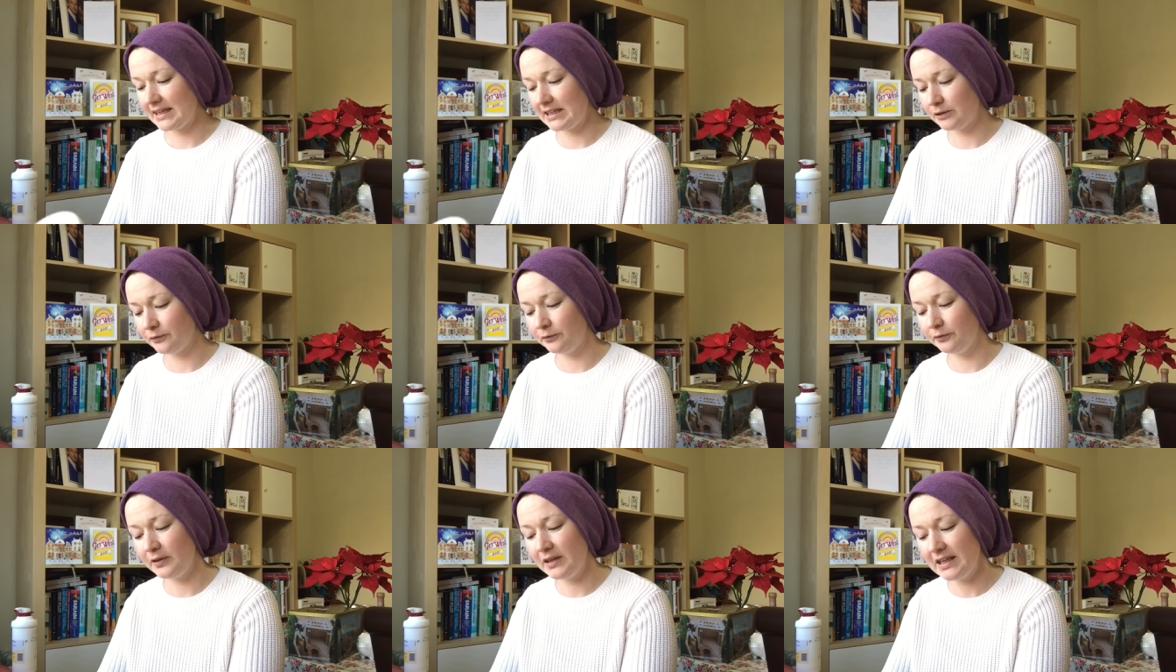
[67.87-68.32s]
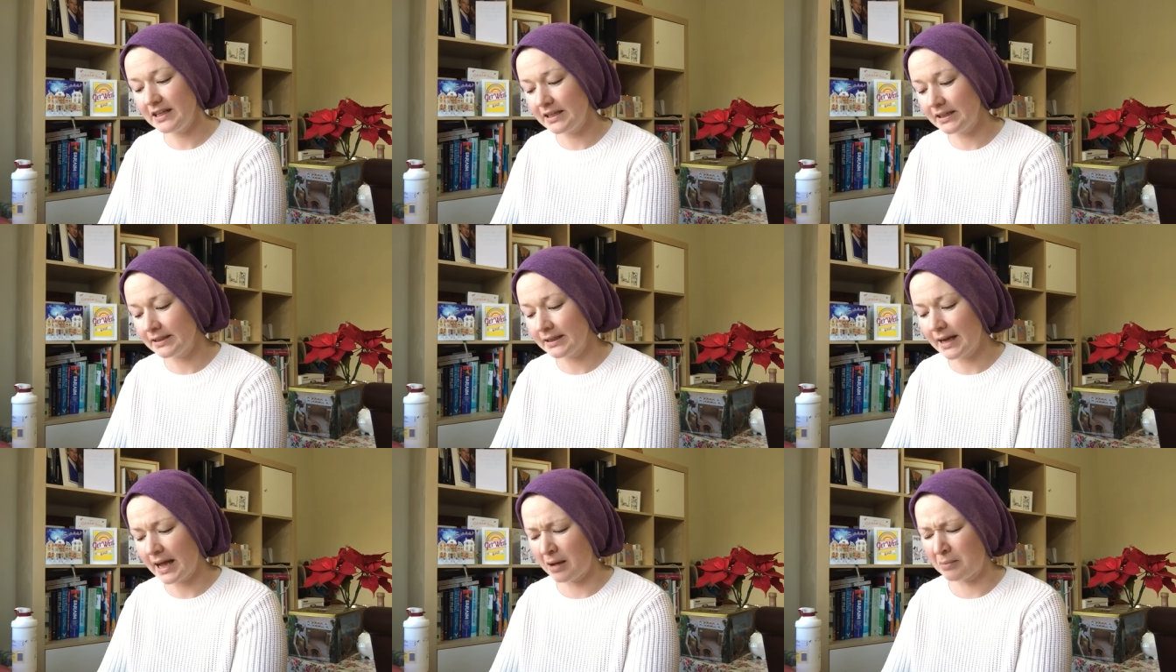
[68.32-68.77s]
It's
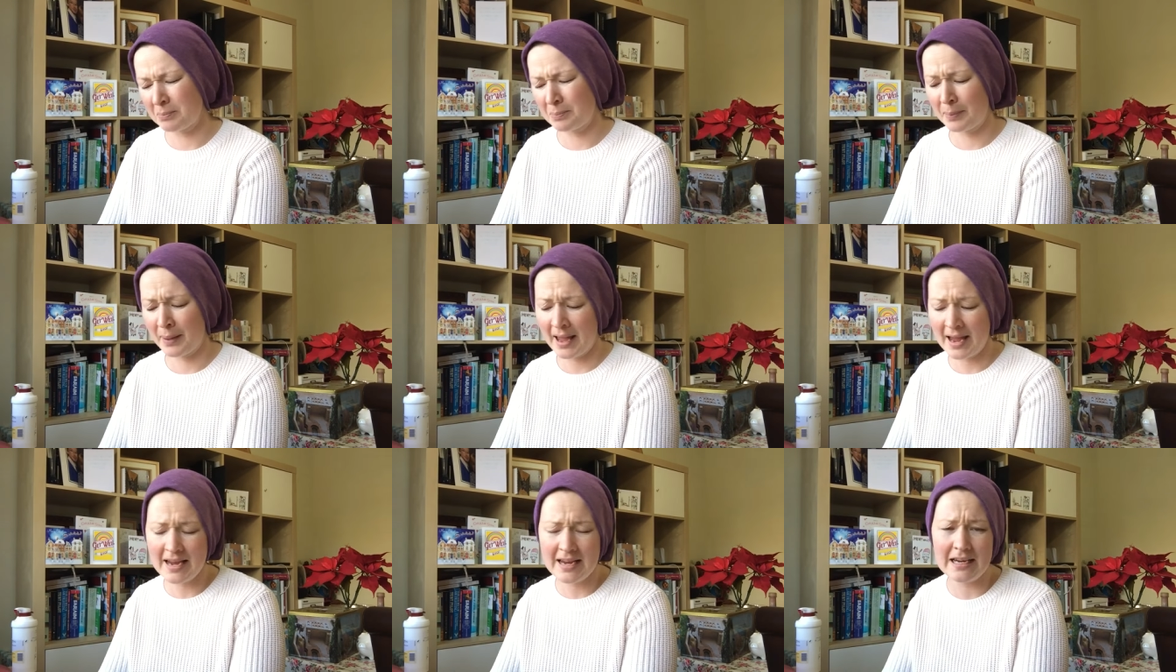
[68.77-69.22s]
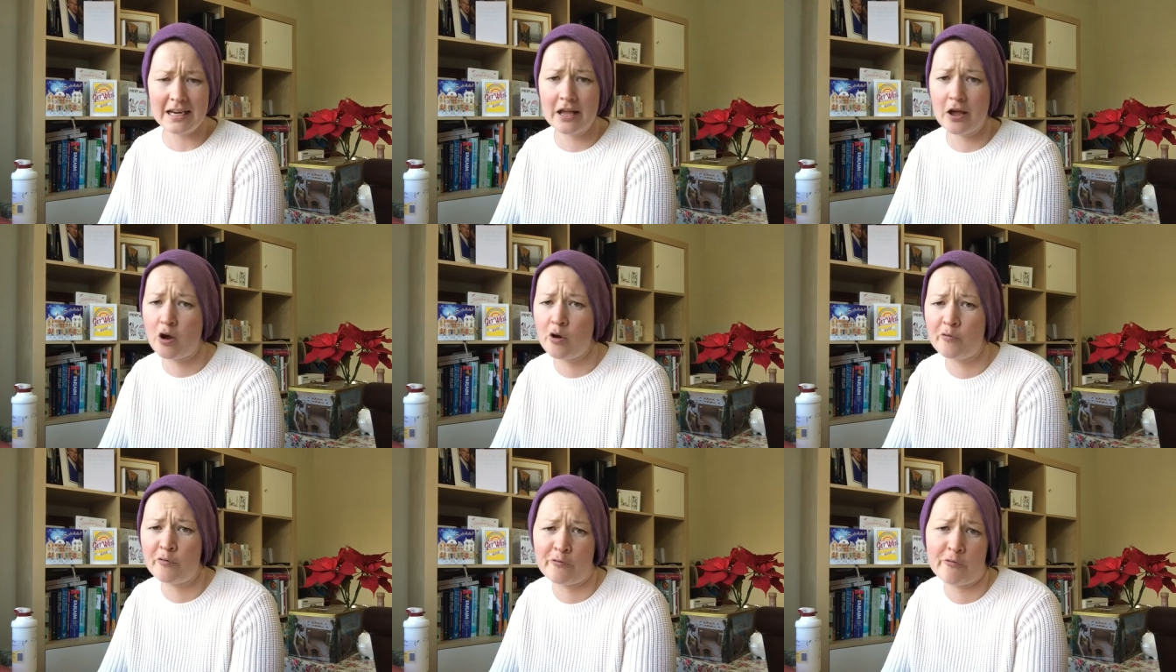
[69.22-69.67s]
vegan and
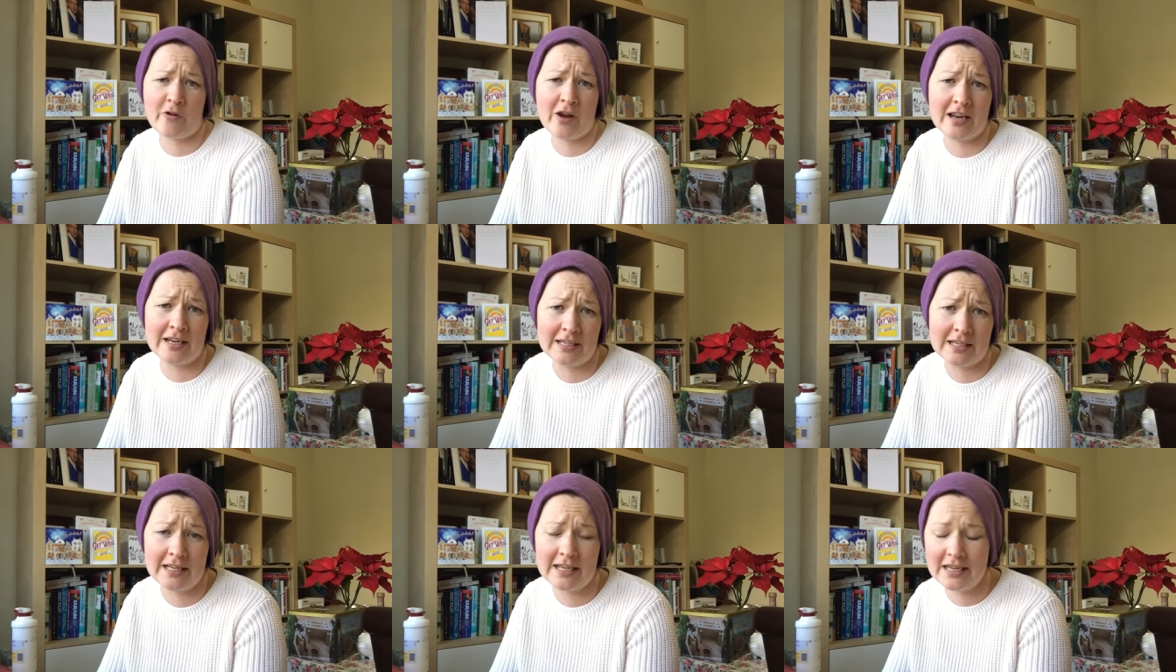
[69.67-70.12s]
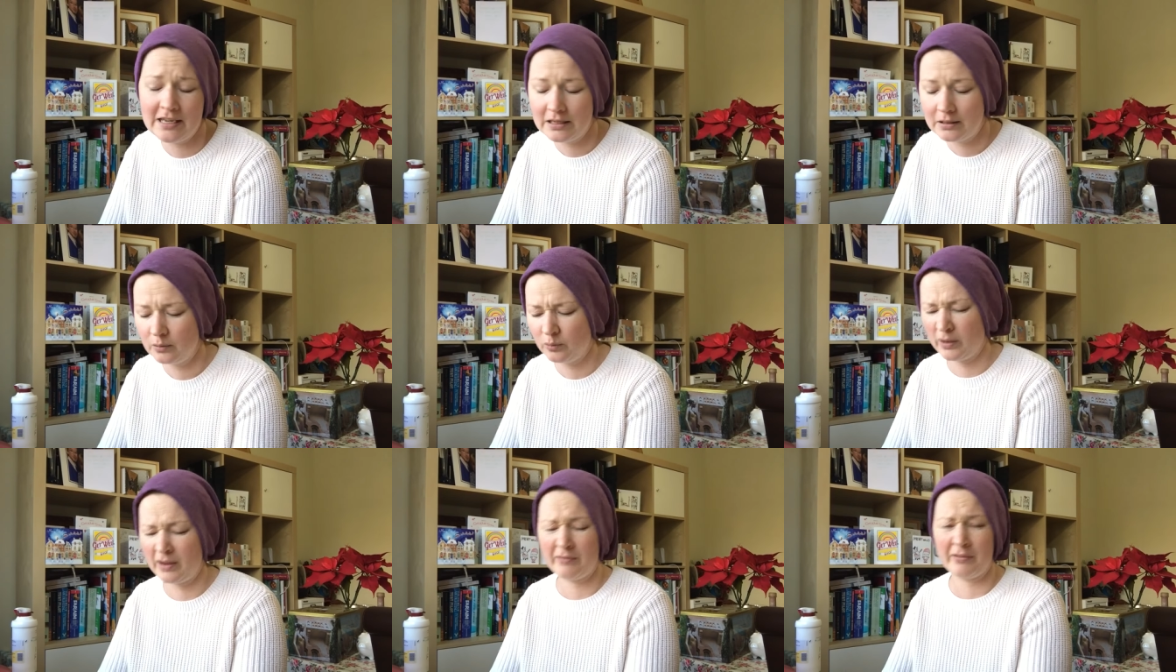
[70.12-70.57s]
paleo friendly,
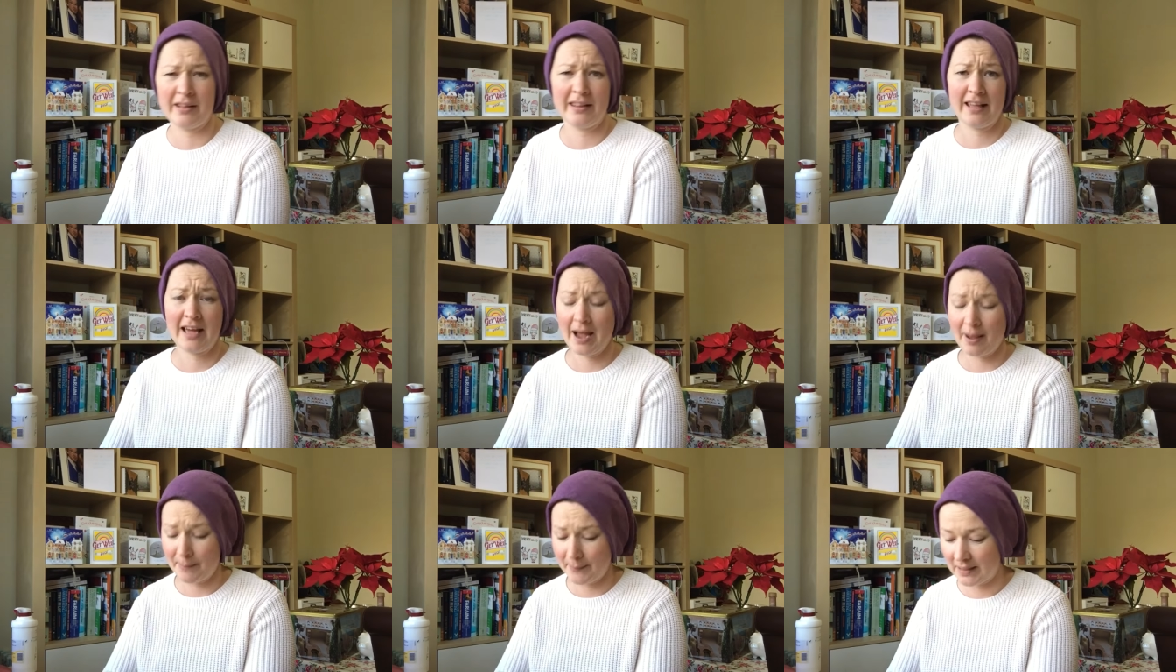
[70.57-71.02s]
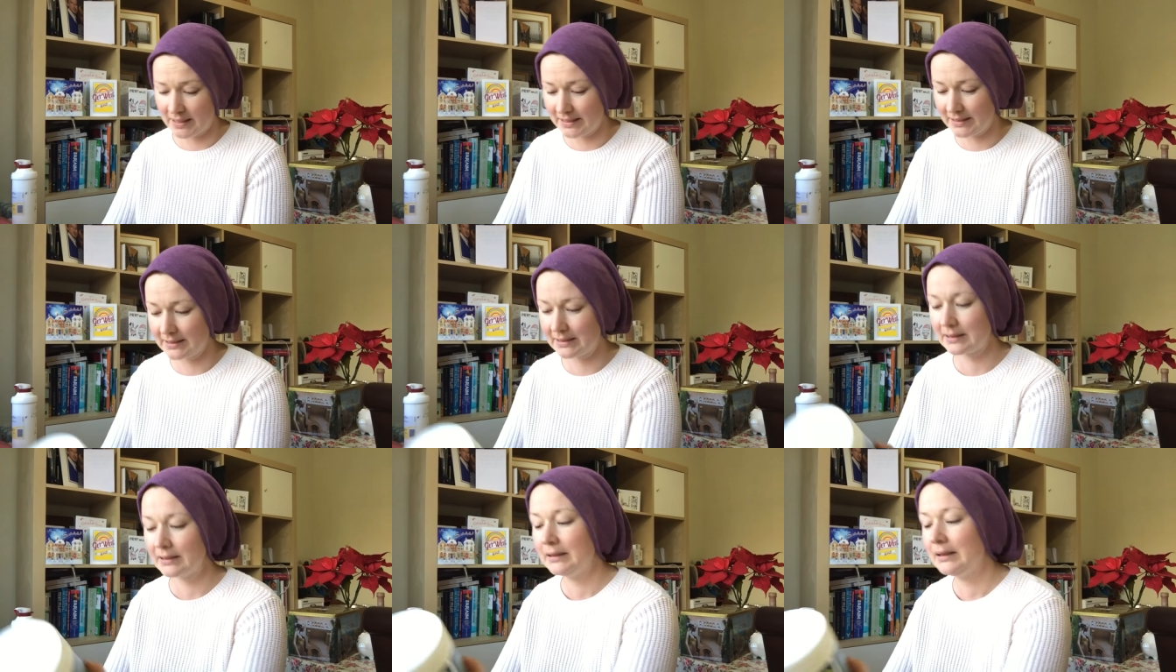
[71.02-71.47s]
whatever that
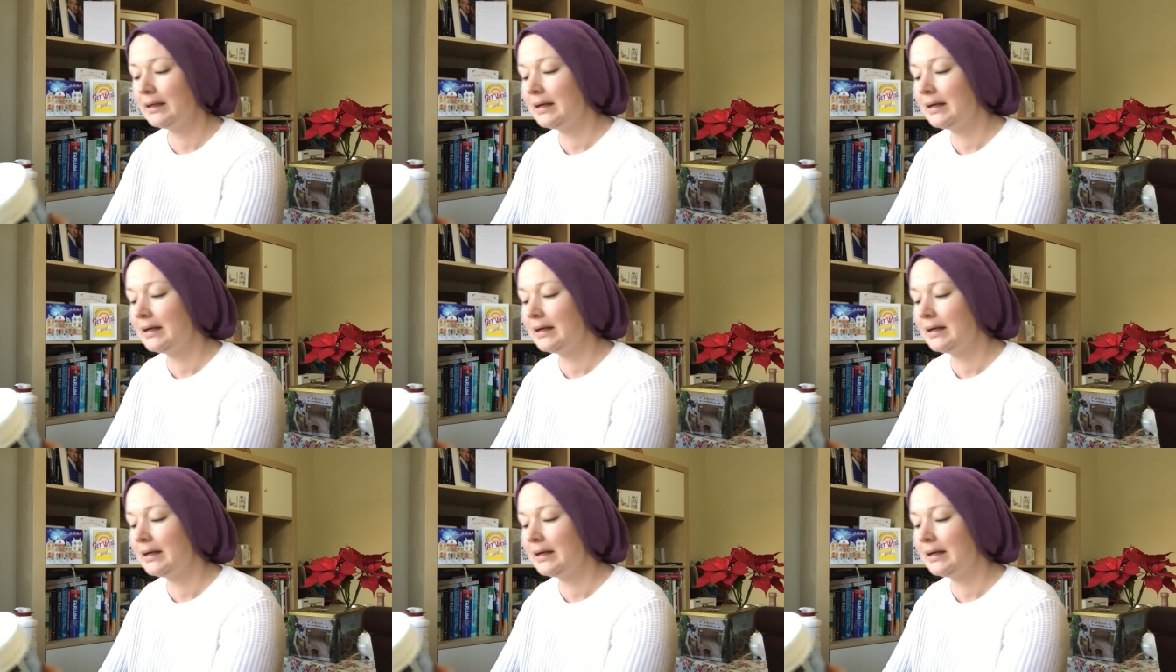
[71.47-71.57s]
means.